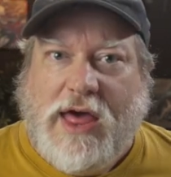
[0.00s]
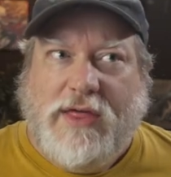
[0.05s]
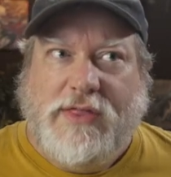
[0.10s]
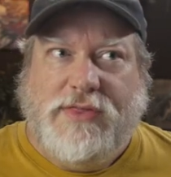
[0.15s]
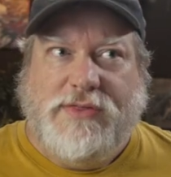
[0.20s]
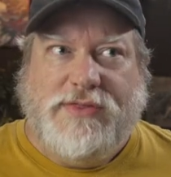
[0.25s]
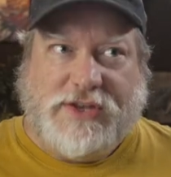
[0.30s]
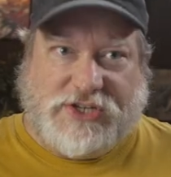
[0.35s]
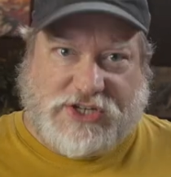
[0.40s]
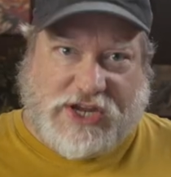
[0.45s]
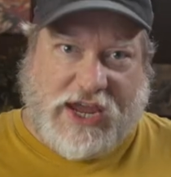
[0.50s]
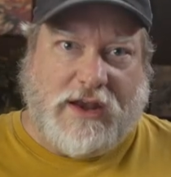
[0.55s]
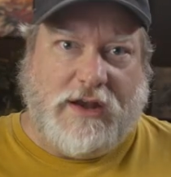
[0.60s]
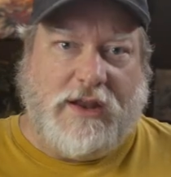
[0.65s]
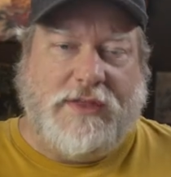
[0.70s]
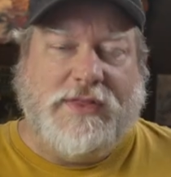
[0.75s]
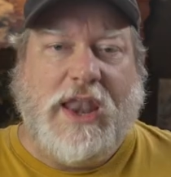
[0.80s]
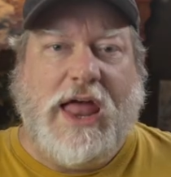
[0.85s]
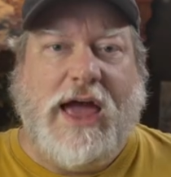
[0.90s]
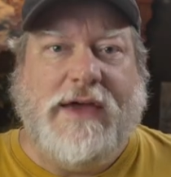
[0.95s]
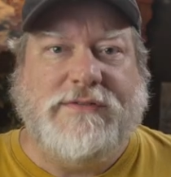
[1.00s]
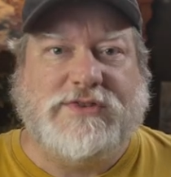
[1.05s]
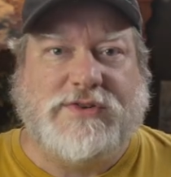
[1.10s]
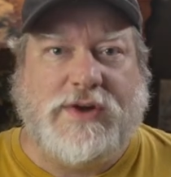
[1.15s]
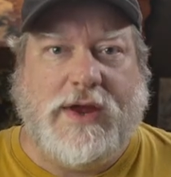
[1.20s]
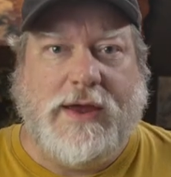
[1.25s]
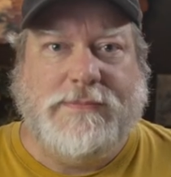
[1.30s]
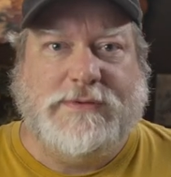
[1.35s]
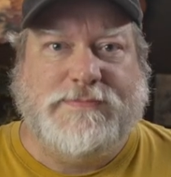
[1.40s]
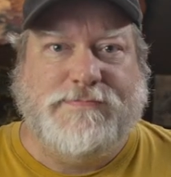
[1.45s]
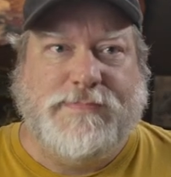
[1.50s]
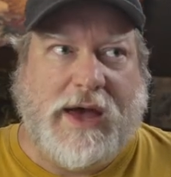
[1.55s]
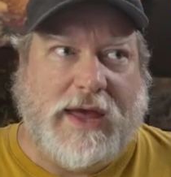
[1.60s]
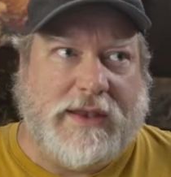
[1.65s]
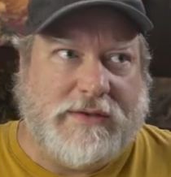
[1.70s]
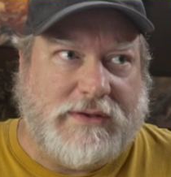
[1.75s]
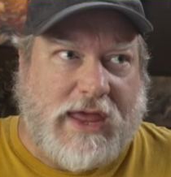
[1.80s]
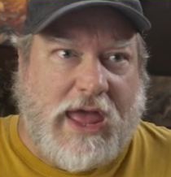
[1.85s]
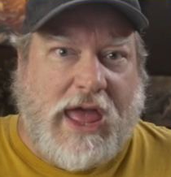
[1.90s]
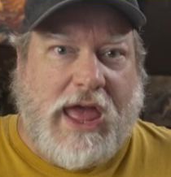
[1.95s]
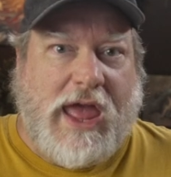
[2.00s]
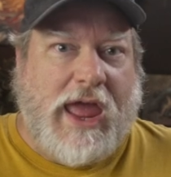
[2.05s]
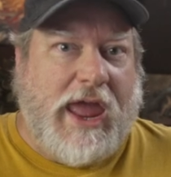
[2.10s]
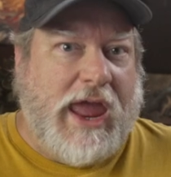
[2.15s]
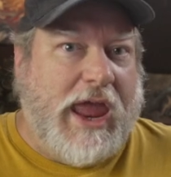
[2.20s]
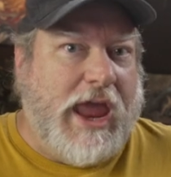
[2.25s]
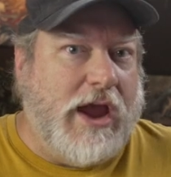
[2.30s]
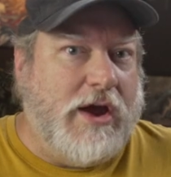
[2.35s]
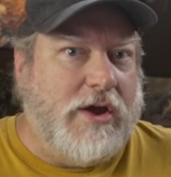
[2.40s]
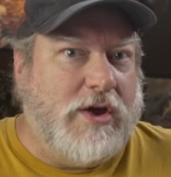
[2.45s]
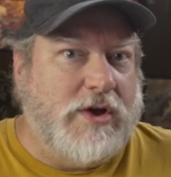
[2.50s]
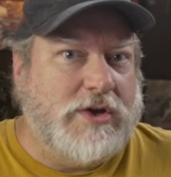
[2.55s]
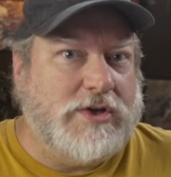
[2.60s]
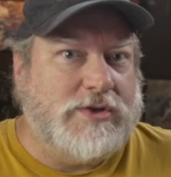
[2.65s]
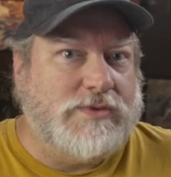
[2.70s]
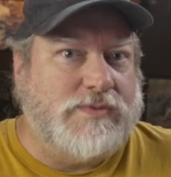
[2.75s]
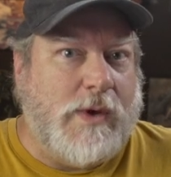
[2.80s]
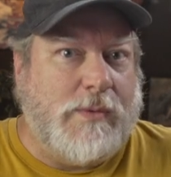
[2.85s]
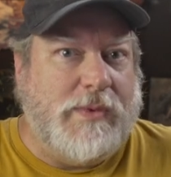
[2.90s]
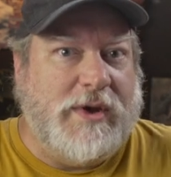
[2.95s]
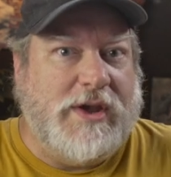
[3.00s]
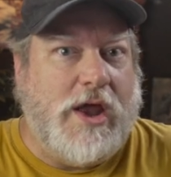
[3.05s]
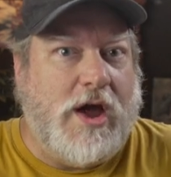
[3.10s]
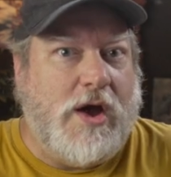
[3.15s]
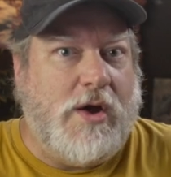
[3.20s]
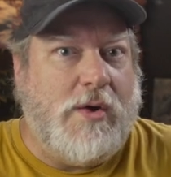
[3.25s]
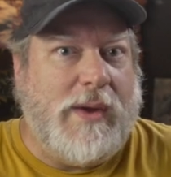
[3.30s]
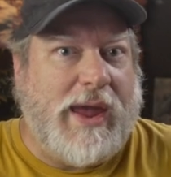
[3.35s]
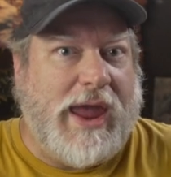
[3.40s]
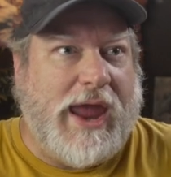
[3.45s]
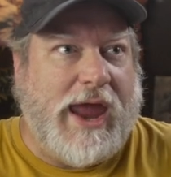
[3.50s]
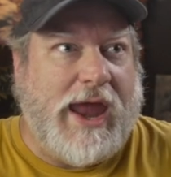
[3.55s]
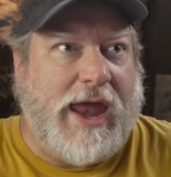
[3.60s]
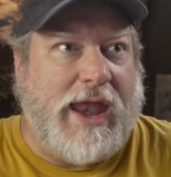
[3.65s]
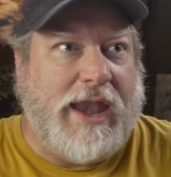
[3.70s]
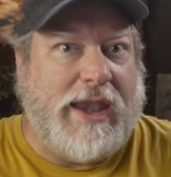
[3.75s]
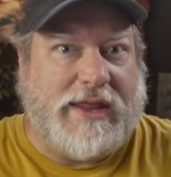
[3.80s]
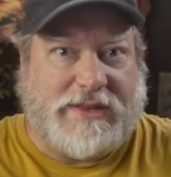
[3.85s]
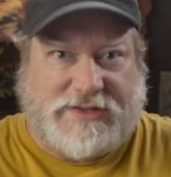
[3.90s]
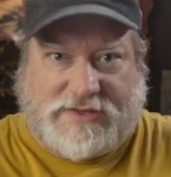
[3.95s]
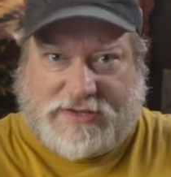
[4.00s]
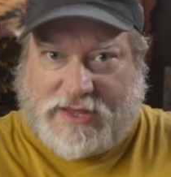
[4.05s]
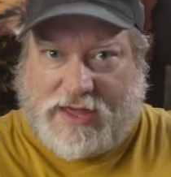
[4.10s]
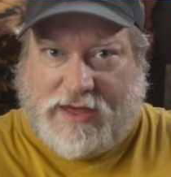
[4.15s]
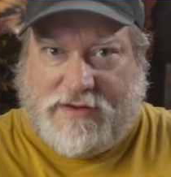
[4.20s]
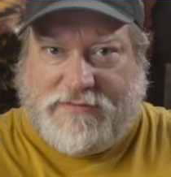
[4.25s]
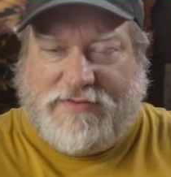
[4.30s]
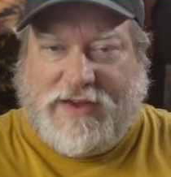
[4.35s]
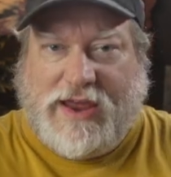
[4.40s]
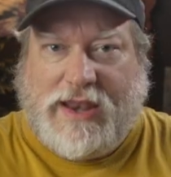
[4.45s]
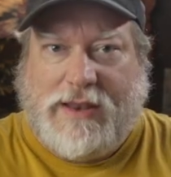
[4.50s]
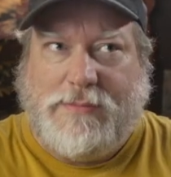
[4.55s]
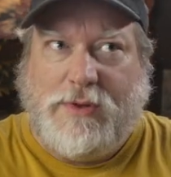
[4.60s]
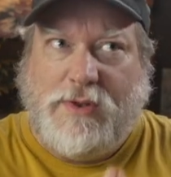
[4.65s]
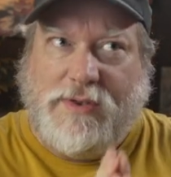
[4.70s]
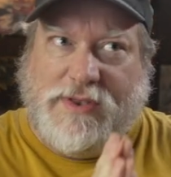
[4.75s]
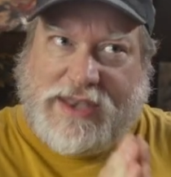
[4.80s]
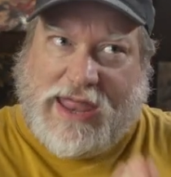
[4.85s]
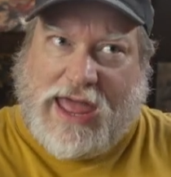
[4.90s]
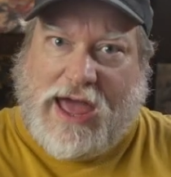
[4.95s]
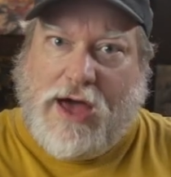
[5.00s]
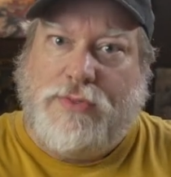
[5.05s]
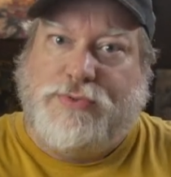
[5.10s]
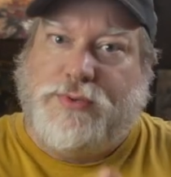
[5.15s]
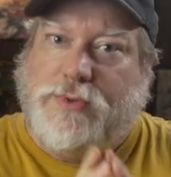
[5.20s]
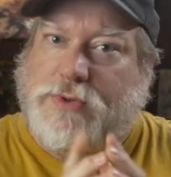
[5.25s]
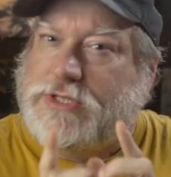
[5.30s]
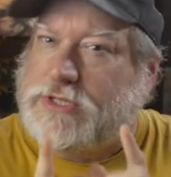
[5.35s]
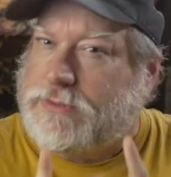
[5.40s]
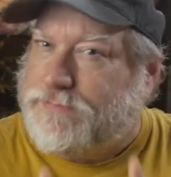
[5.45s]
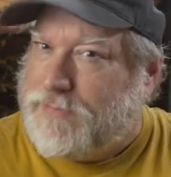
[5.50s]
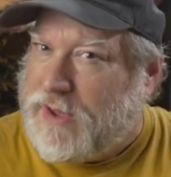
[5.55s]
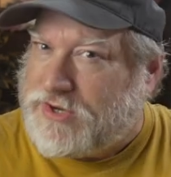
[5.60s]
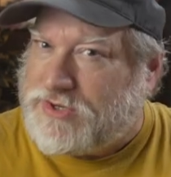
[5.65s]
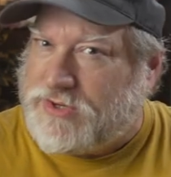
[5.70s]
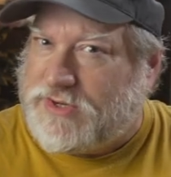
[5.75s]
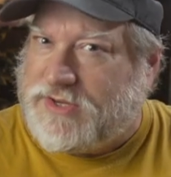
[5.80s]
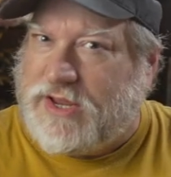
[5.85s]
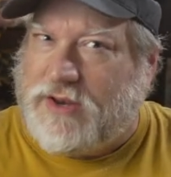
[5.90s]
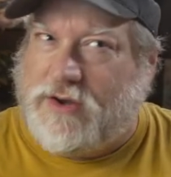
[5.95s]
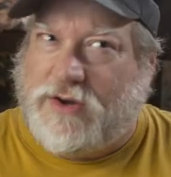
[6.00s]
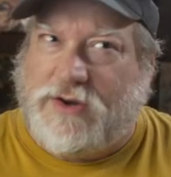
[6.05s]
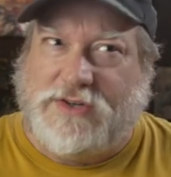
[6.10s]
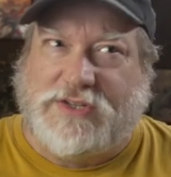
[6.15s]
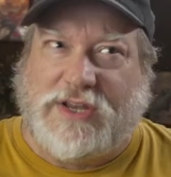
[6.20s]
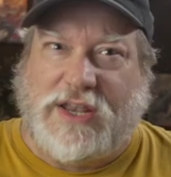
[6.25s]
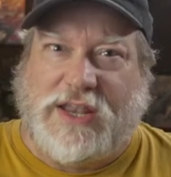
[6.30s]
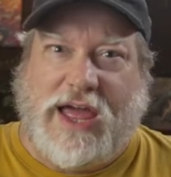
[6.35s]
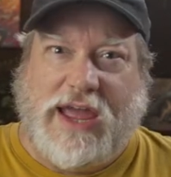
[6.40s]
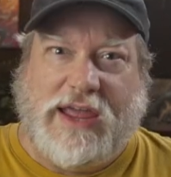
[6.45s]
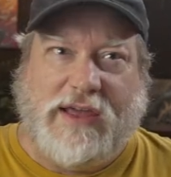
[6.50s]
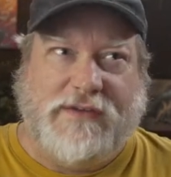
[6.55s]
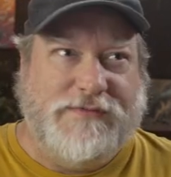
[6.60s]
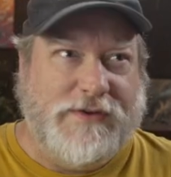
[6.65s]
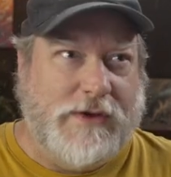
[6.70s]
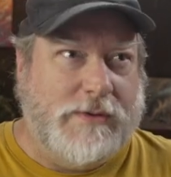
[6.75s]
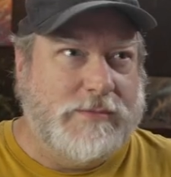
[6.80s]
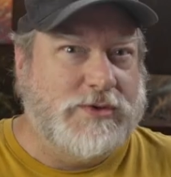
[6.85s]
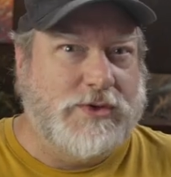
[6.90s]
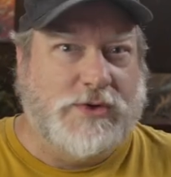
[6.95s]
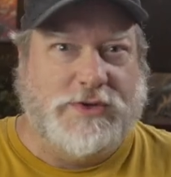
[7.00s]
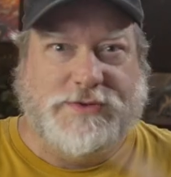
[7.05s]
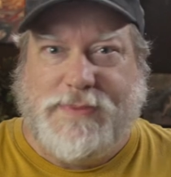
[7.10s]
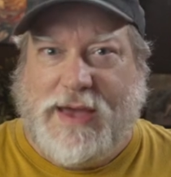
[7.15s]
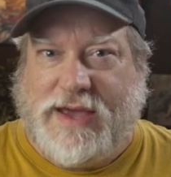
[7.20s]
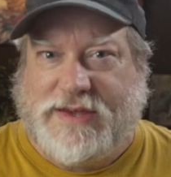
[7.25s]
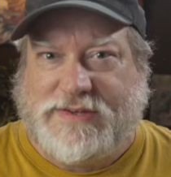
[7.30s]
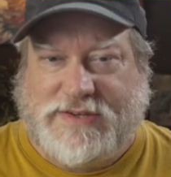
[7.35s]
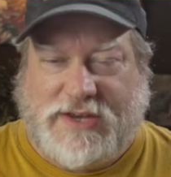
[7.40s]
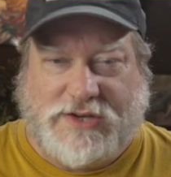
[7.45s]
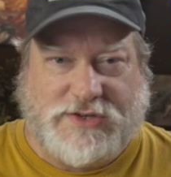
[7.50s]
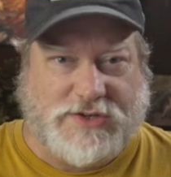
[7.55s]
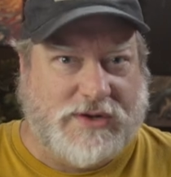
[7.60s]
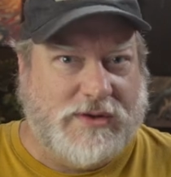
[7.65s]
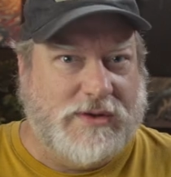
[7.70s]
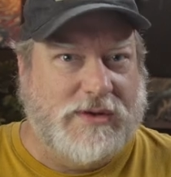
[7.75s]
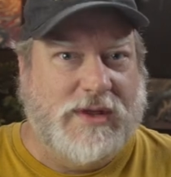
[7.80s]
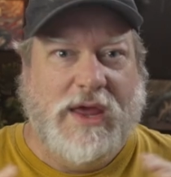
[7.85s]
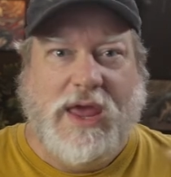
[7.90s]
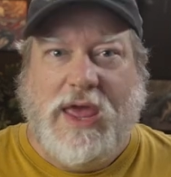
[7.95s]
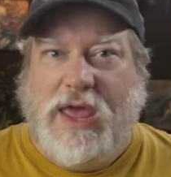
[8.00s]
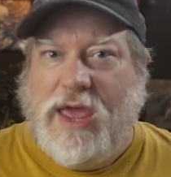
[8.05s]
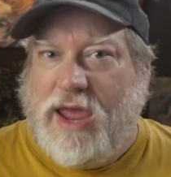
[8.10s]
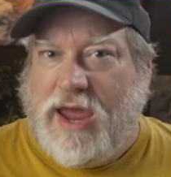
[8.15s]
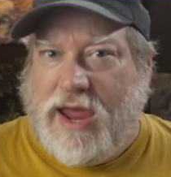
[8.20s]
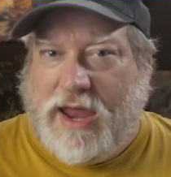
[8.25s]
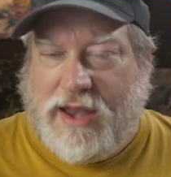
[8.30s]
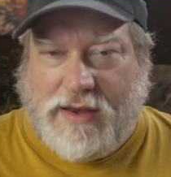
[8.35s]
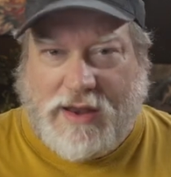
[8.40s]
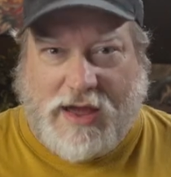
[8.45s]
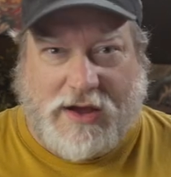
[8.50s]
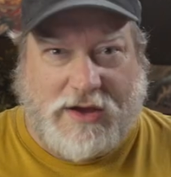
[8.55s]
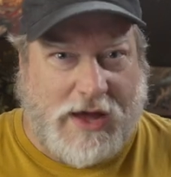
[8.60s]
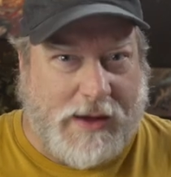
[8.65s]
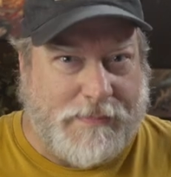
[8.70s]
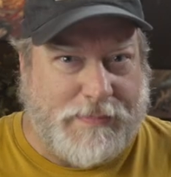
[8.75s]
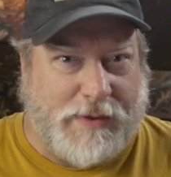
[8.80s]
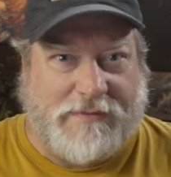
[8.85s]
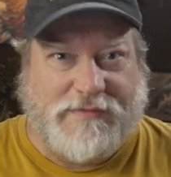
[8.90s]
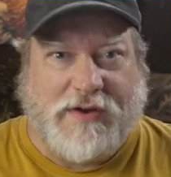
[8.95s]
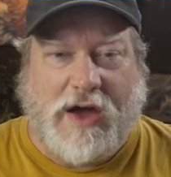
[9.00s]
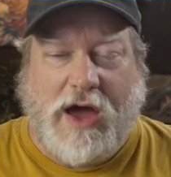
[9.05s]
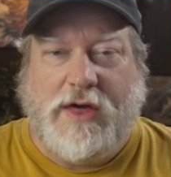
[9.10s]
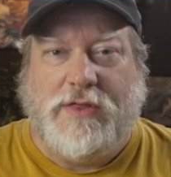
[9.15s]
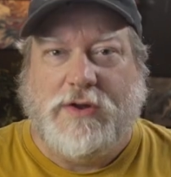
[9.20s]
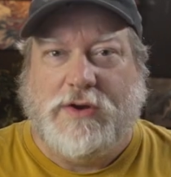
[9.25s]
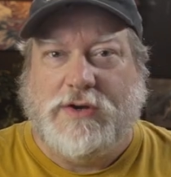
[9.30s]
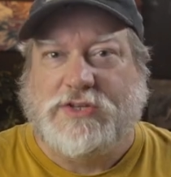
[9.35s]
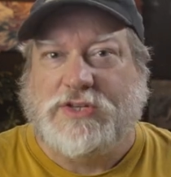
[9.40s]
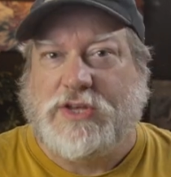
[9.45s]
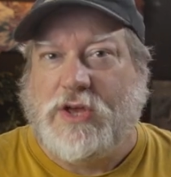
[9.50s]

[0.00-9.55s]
the channel and the live streams, but here's what we know, and it's available now through special dealers like Film Tools, Max Digital, and a couple of others.